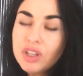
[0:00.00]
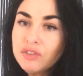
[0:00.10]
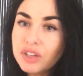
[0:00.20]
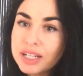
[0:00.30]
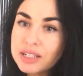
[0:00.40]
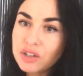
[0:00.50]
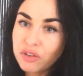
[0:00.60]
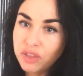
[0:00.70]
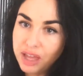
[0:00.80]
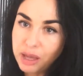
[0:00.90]
feelings
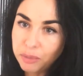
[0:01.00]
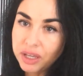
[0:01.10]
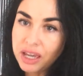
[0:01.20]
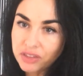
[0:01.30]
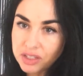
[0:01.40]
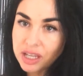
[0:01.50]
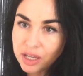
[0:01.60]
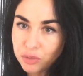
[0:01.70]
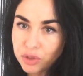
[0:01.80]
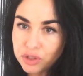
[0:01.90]
of the happy and the
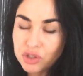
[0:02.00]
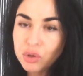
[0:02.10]
sad words.